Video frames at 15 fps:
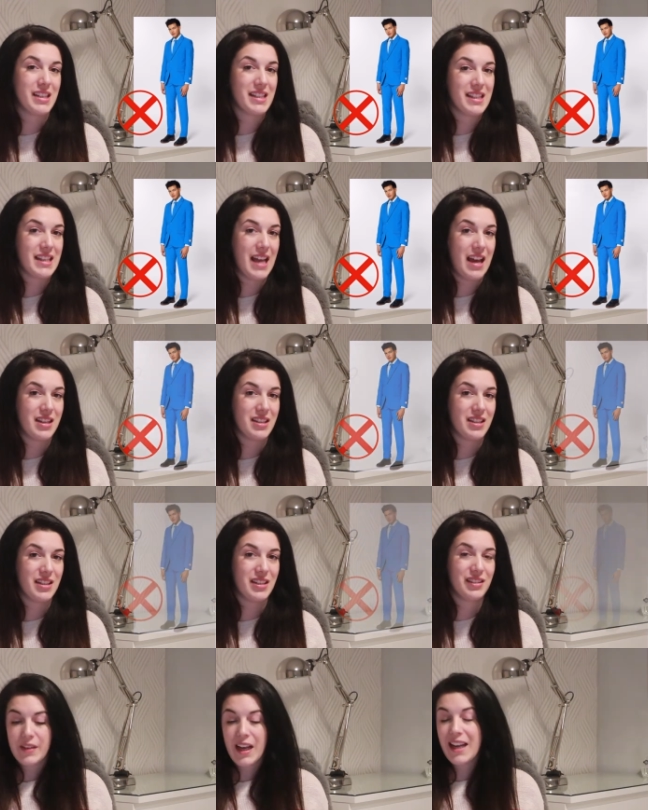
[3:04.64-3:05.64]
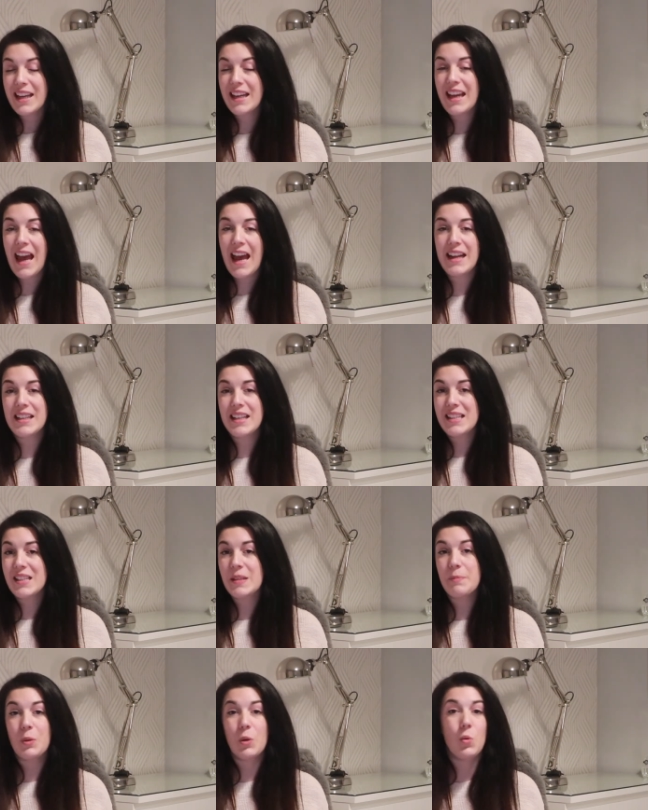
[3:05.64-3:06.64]
set. And again, a
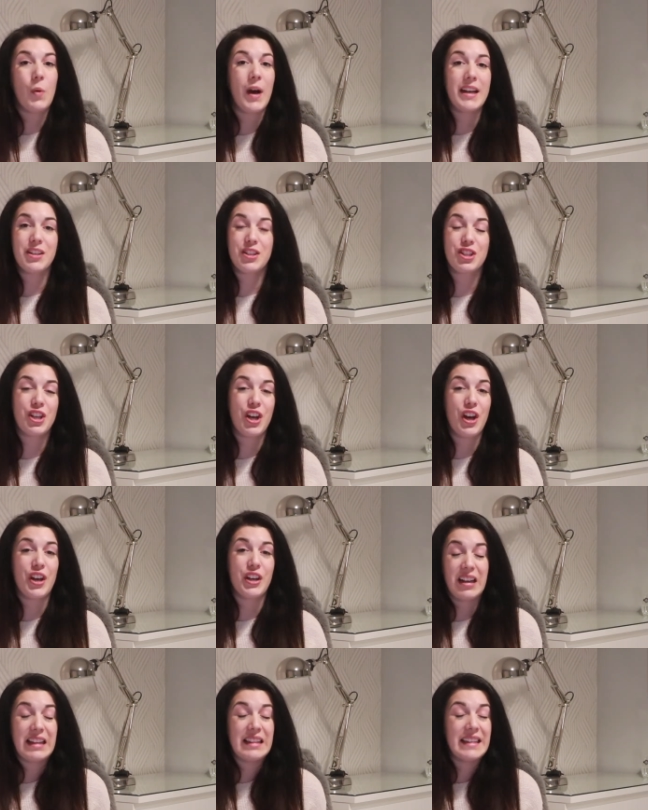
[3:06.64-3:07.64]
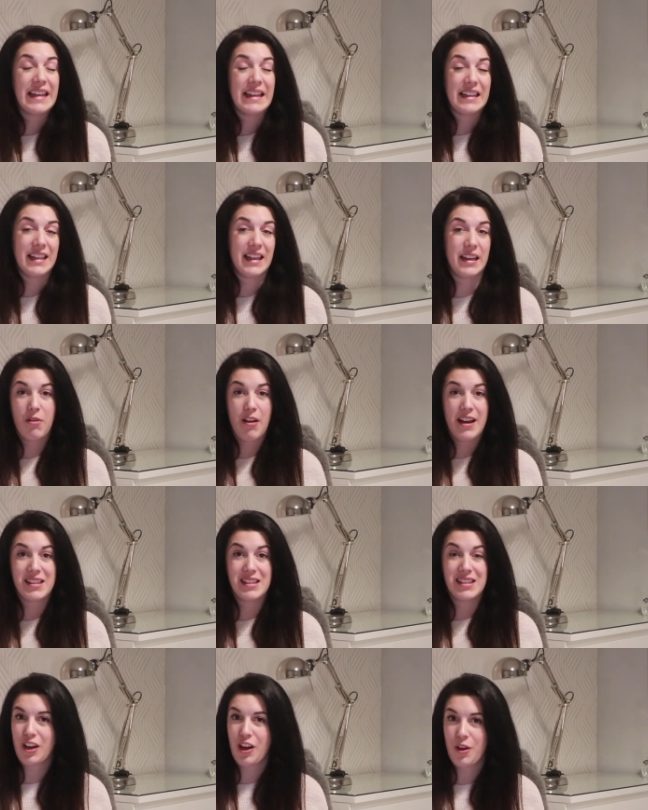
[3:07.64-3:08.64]
simple white shirt, cleanly
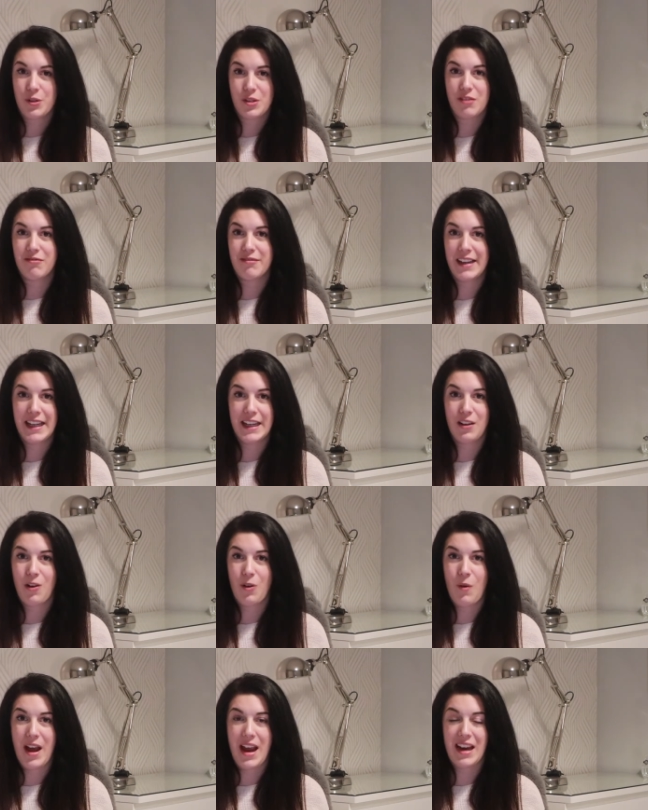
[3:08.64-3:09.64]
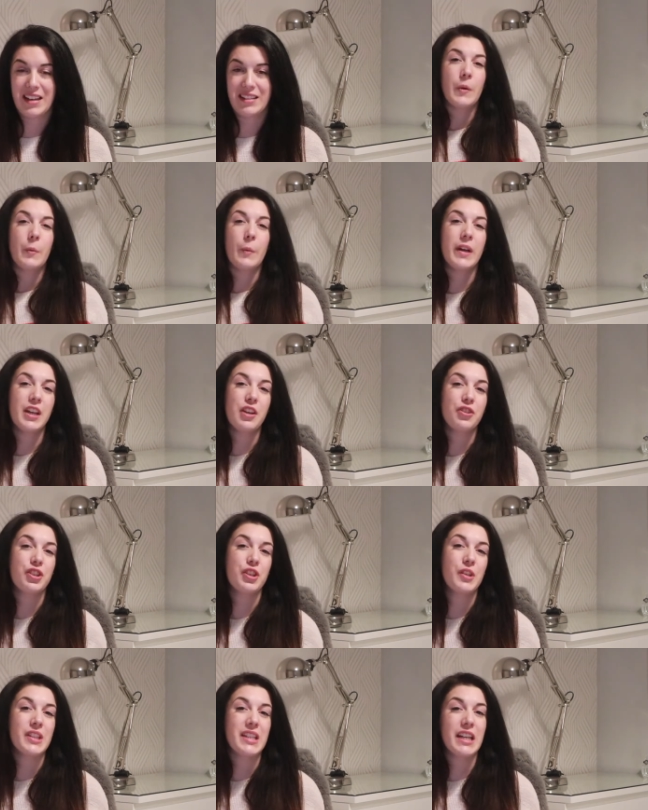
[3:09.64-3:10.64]
pressed, goes a really long way. When you're
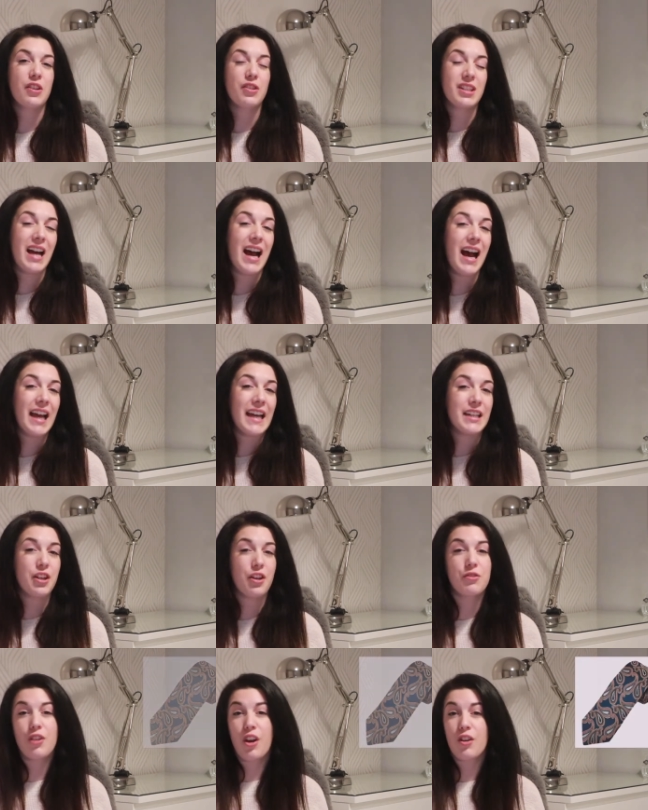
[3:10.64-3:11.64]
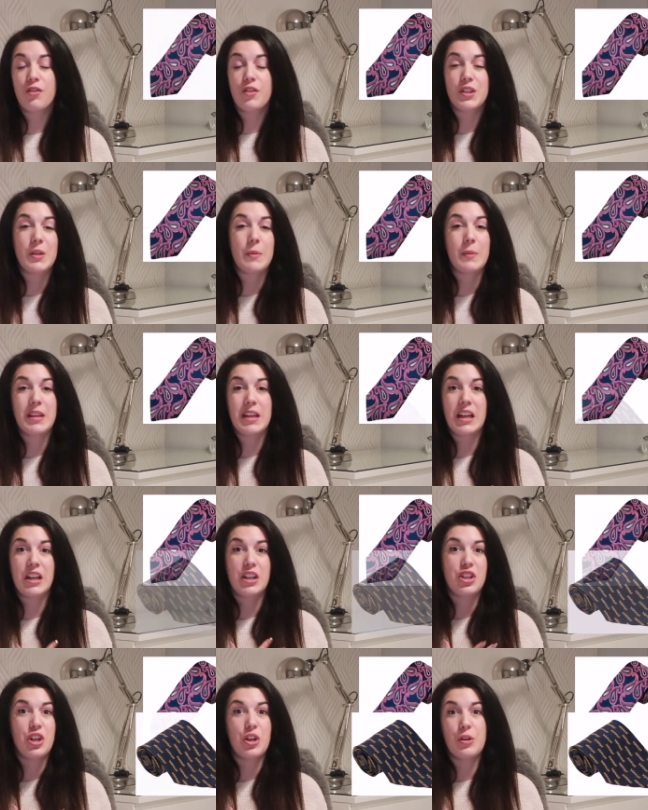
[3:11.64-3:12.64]
choosing your tie, don't go for something
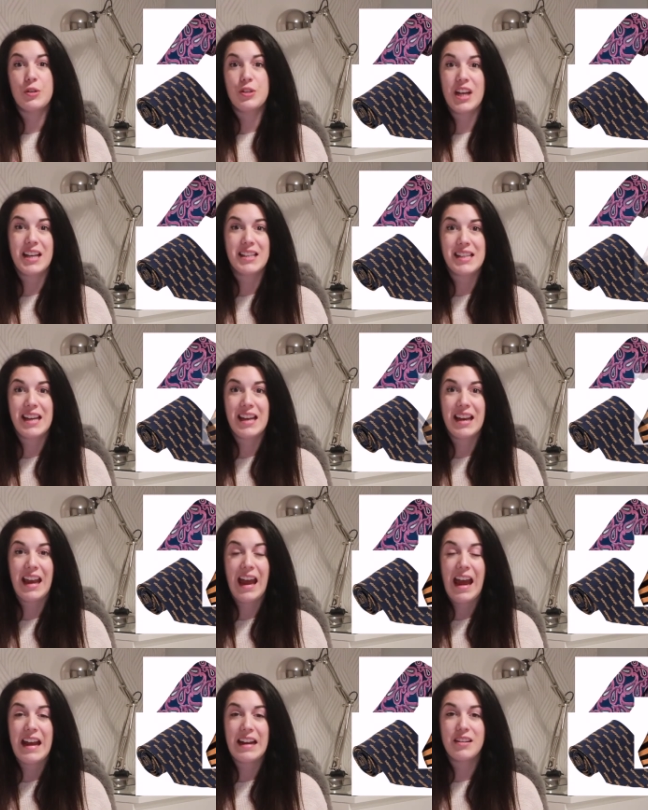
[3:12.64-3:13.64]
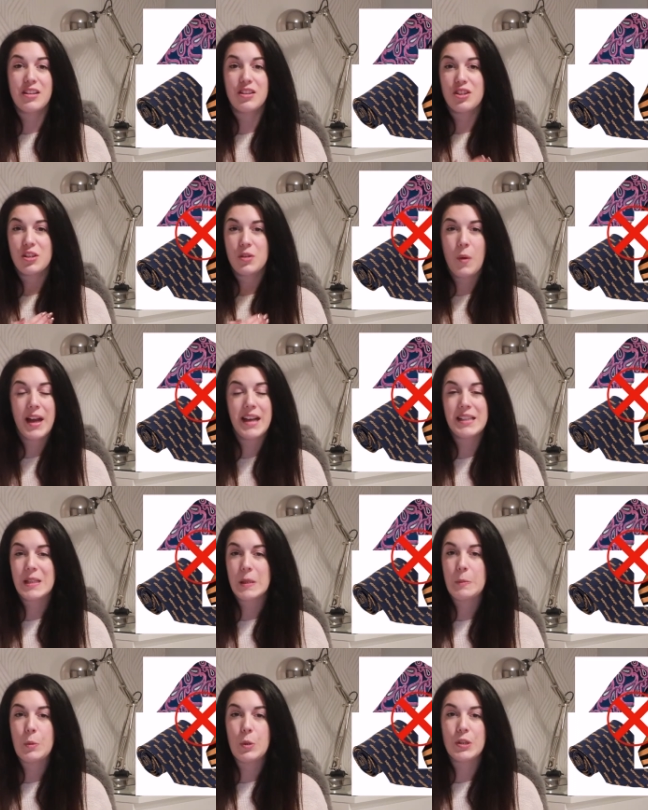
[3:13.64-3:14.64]
too jazzy again, just quite a
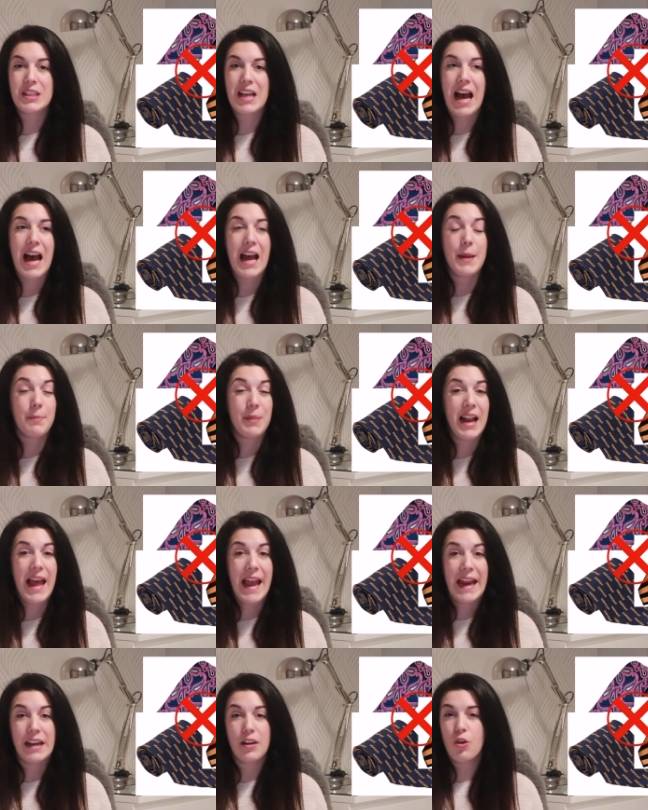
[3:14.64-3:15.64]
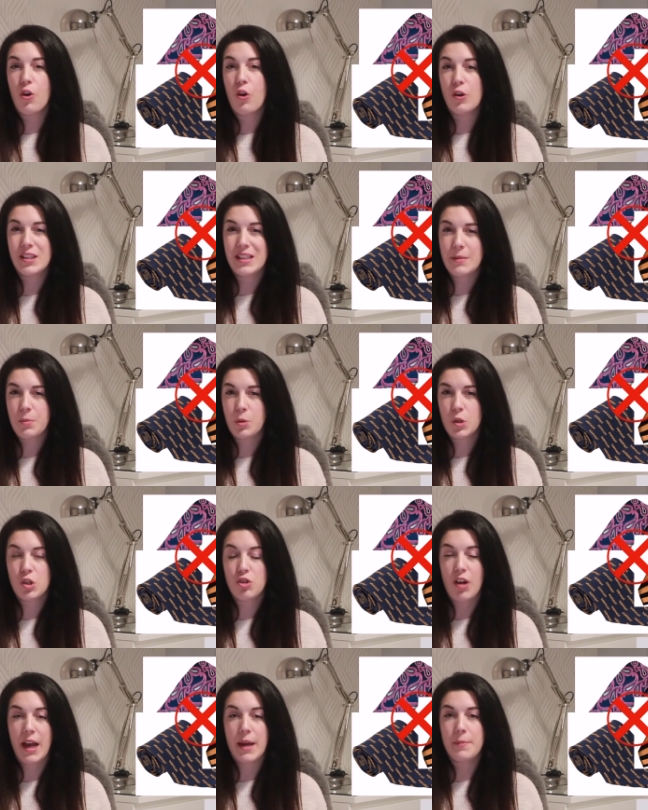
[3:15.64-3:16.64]
simple tie, plain or simple
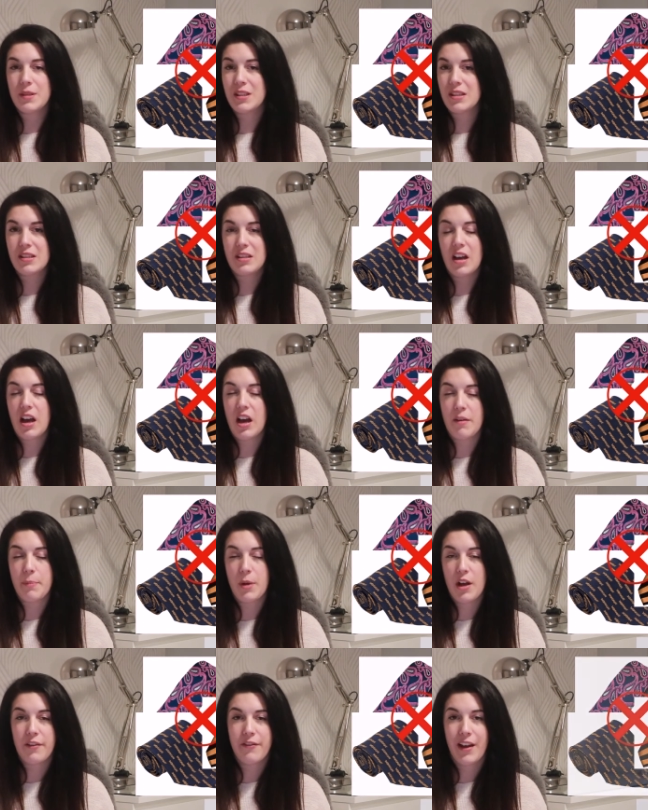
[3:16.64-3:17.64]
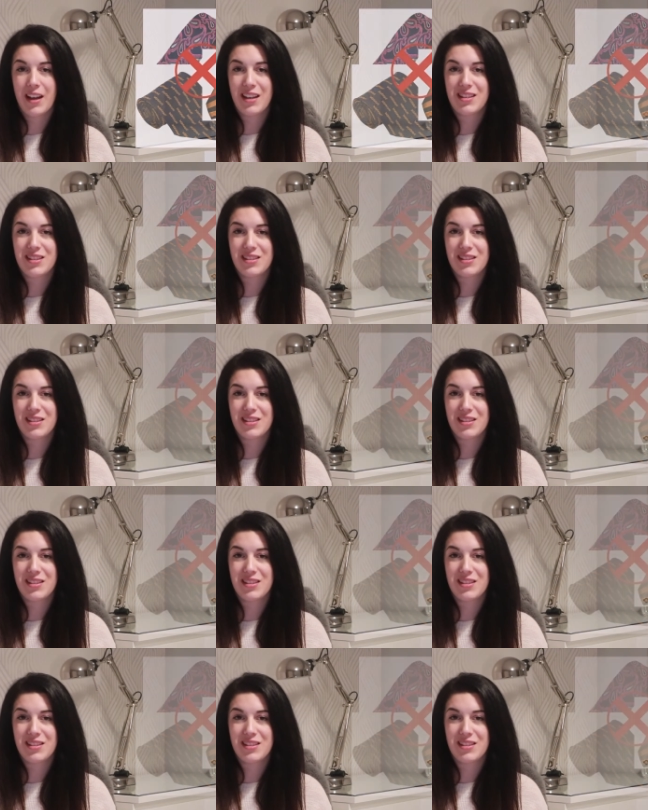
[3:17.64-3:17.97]
stripes are perfect.